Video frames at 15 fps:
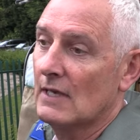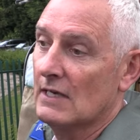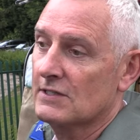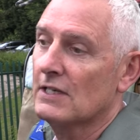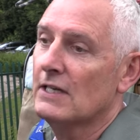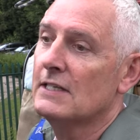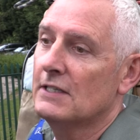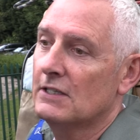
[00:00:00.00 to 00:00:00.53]

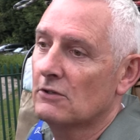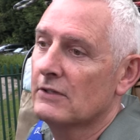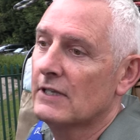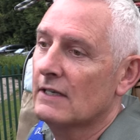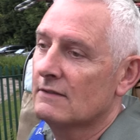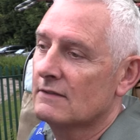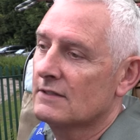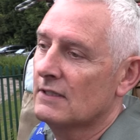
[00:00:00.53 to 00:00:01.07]
as I did on
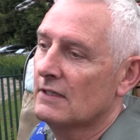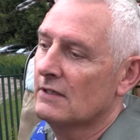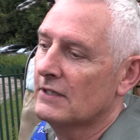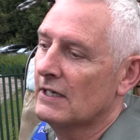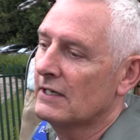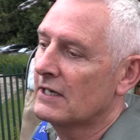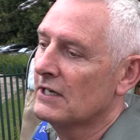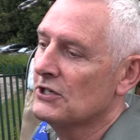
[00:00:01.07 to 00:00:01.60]

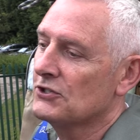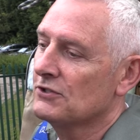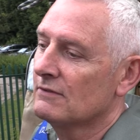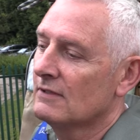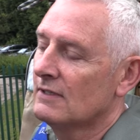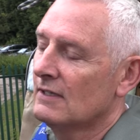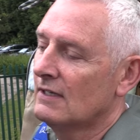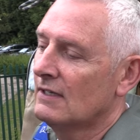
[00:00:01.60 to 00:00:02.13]
that occasion,
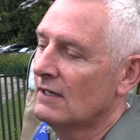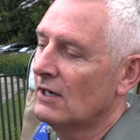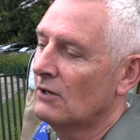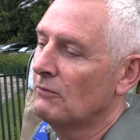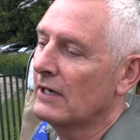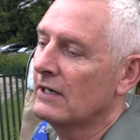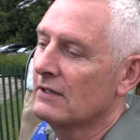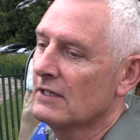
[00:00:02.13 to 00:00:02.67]
I
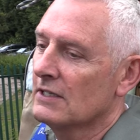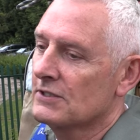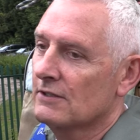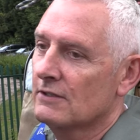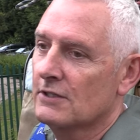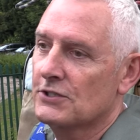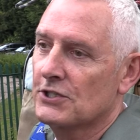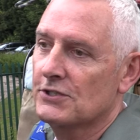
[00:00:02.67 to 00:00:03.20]
recognised that
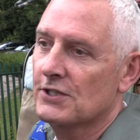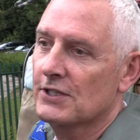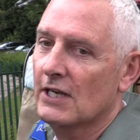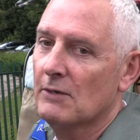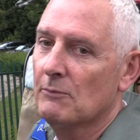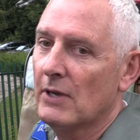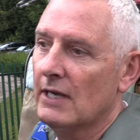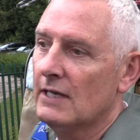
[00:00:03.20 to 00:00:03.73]
the decisions that
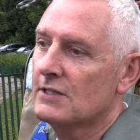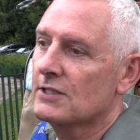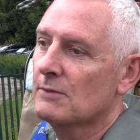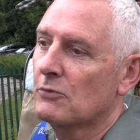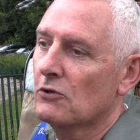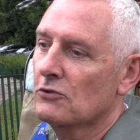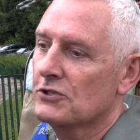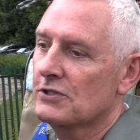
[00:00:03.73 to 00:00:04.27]
I made
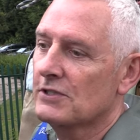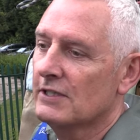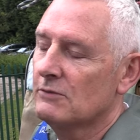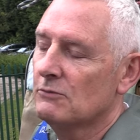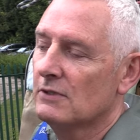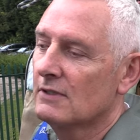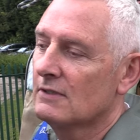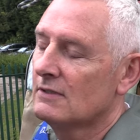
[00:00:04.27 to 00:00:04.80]
subconsciously
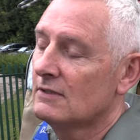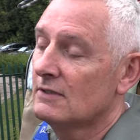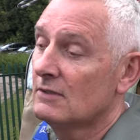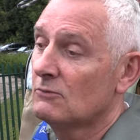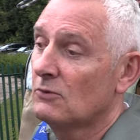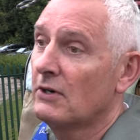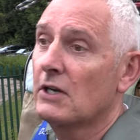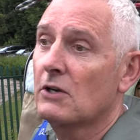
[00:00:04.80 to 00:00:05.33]
were
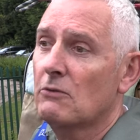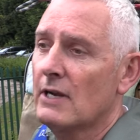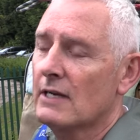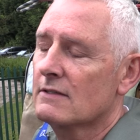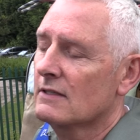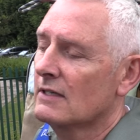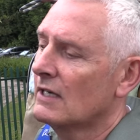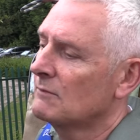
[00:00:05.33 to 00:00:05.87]

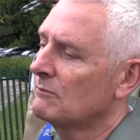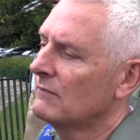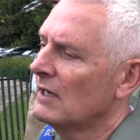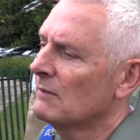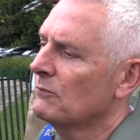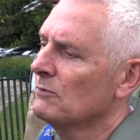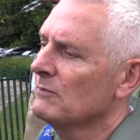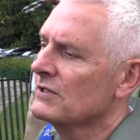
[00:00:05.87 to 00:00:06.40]
incorrect, and
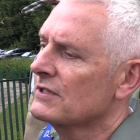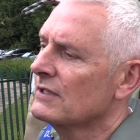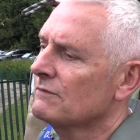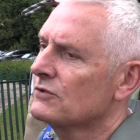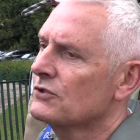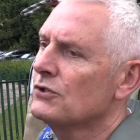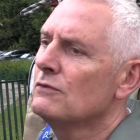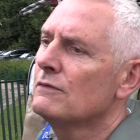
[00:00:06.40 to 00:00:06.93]
I put
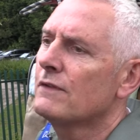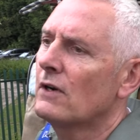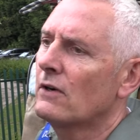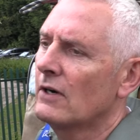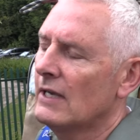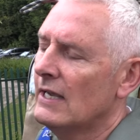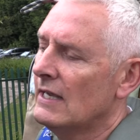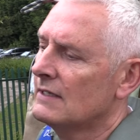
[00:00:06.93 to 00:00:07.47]
myself too
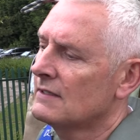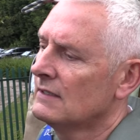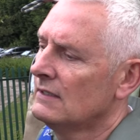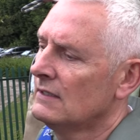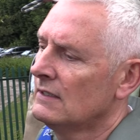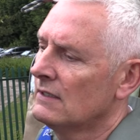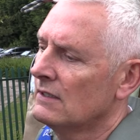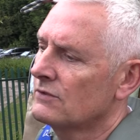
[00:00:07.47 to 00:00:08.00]
far ahead
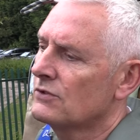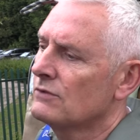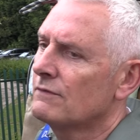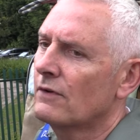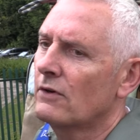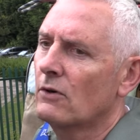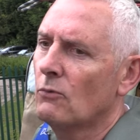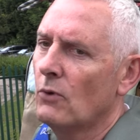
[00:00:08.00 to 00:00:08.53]
and too
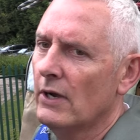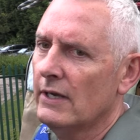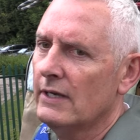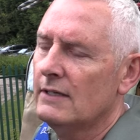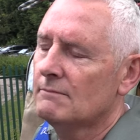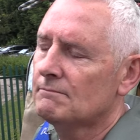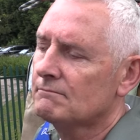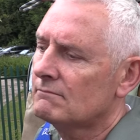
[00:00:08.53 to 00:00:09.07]
far
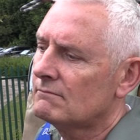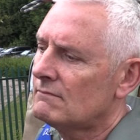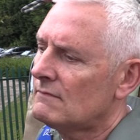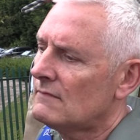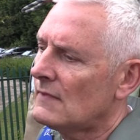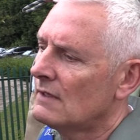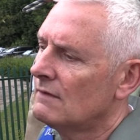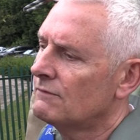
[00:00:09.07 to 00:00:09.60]
away
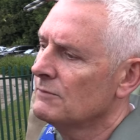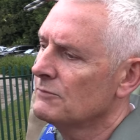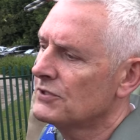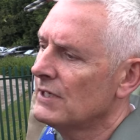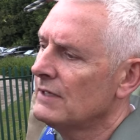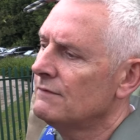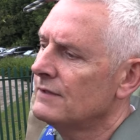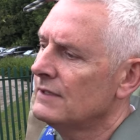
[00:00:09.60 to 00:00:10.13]
from
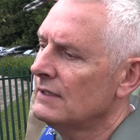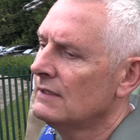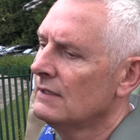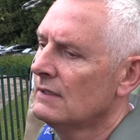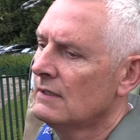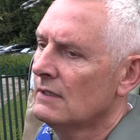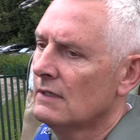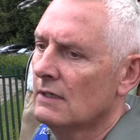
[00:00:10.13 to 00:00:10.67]
safety
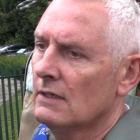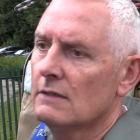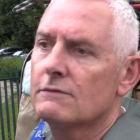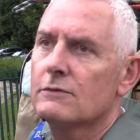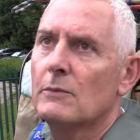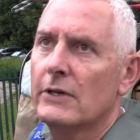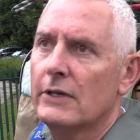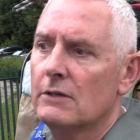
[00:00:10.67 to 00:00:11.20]

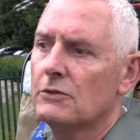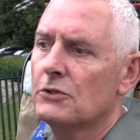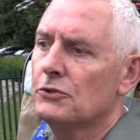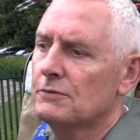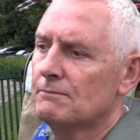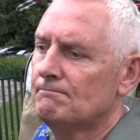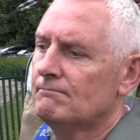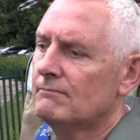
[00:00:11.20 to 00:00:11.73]
for my own good.